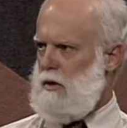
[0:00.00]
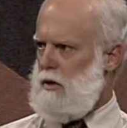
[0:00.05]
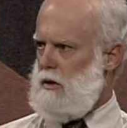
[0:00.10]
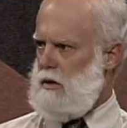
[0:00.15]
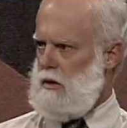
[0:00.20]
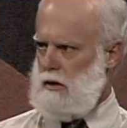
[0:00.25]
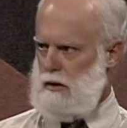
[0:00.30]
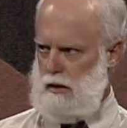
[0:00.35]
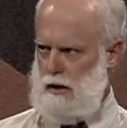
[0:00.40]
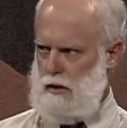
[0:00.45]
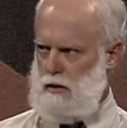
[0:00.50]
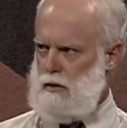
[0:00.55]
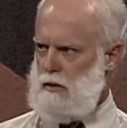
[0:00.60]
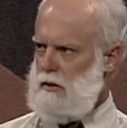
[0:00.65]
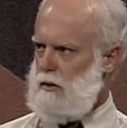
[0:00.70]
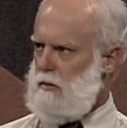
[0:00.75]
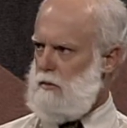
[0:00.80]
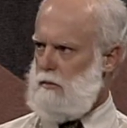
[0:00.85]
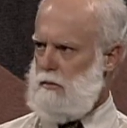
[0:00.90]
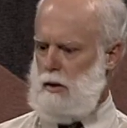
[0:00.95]

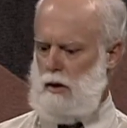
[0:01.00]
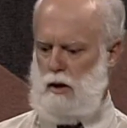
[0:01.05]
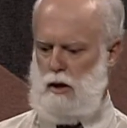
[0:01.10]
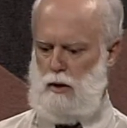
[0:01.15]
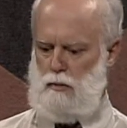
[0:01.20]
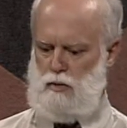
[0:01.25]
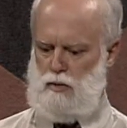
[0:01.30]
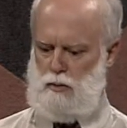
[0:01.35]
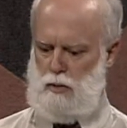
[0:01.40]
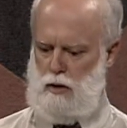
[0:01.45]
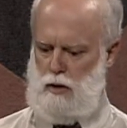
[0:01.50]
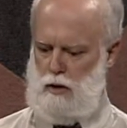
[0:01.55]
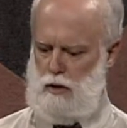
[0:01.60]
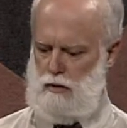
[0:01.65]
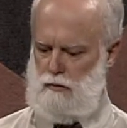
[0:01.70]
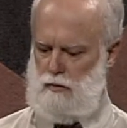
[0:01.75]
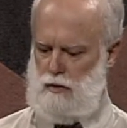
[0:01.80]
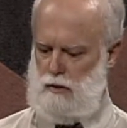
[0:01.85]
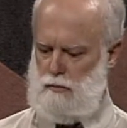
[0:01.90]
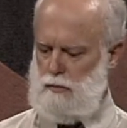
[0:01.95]
collected becomes part
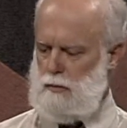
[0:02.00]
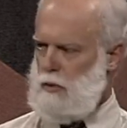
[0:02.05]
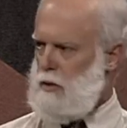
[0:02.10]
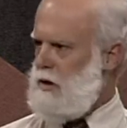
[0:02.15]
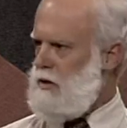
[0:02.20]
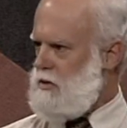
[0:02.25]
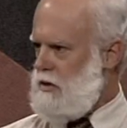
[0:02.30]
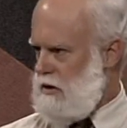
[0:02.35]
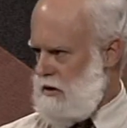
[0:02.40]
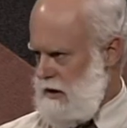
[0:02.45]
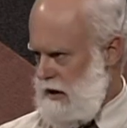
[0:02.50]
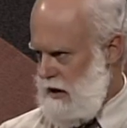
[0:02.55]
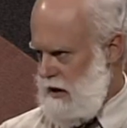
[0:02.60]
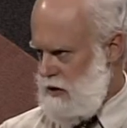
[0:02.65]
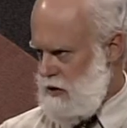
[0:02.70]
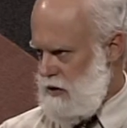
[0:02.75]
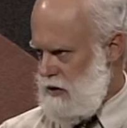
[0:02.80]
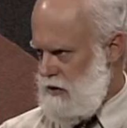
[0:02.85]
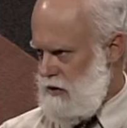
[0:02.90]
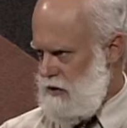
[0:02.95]
of a
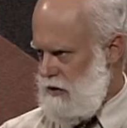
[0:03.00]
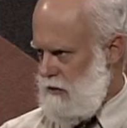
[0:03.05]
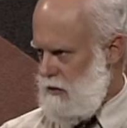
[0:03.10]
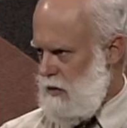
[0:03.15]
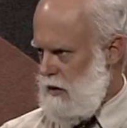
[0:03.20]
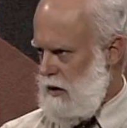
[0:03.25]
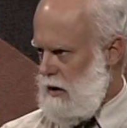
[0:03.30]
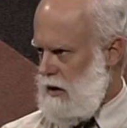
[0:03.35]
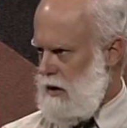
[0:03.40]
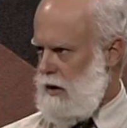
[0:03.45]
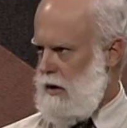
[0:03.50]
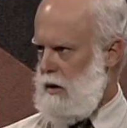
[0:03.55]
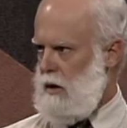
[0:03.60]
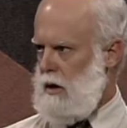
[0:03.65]
presentation somewhere.